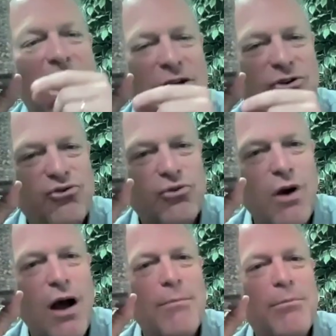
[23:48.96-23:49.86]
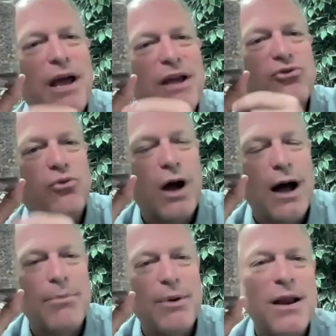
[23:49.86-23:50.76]
and drop by
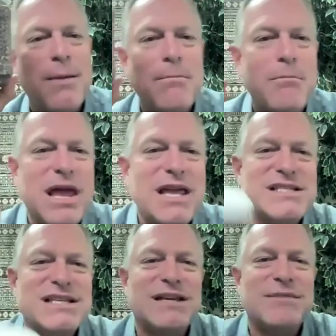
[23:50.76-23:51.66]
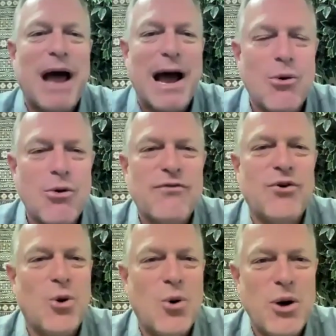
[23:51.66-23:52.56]
drop, an amazing,
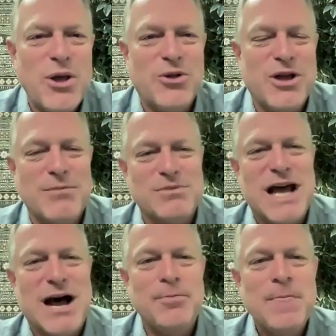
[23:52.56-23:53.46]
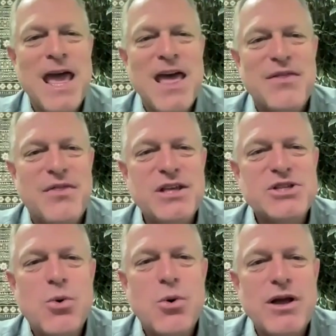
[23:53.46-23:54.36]
powerful oil comes out. This
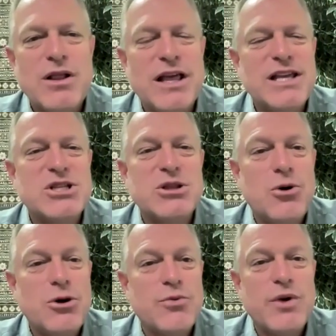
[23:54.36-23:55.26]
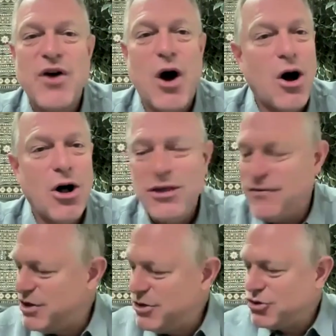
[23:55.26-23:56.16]
oil is loaded with all
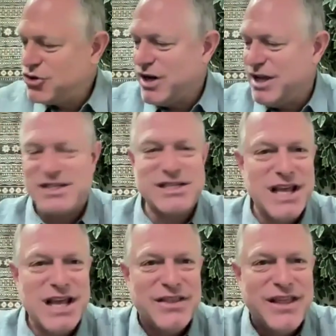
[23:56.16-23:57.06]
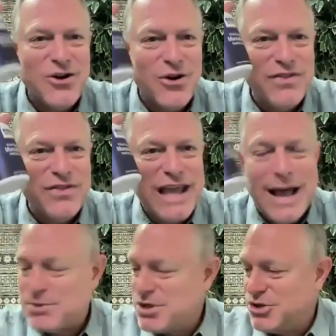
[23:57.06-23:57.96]
of the nutrients that are in the
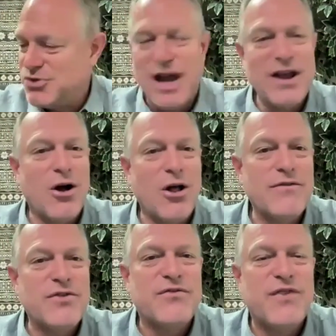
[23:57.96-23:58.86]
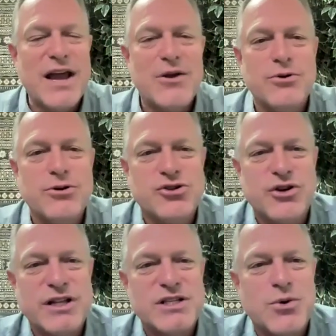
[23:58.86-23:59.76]
capsules, right? All of the
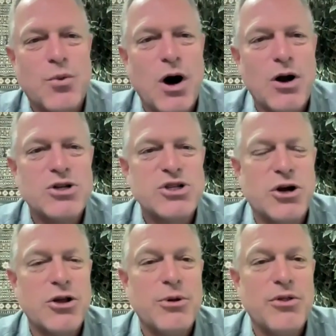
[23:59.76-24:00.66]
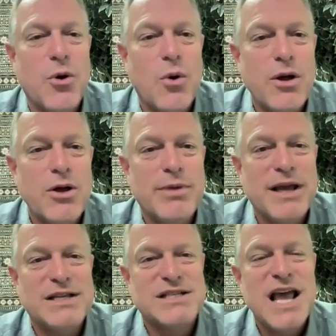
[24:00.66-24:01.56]
phytonutrients, the water soluble, the oil
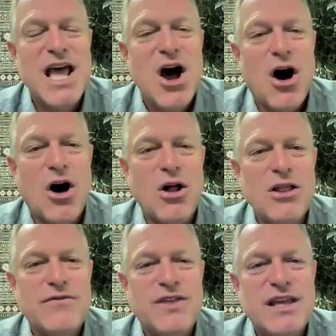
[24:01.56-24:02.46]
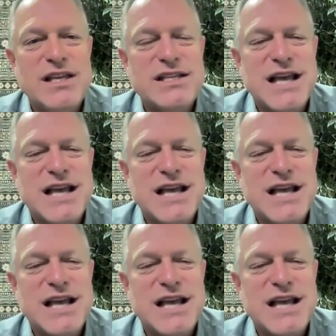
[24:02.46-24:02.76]
based, all of these